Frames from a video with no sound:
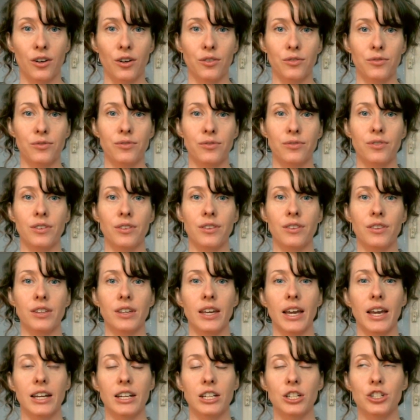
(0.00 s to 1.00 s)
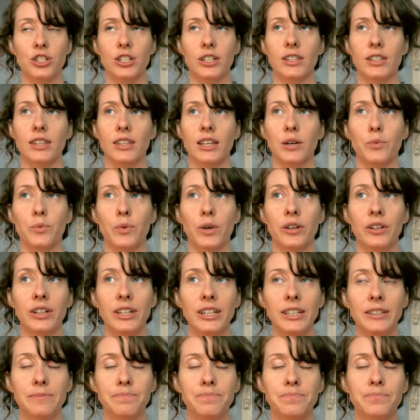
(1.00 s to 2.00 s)
of the energy that we're
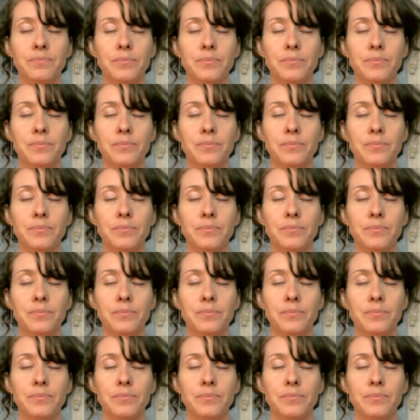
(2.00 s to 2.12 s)
in.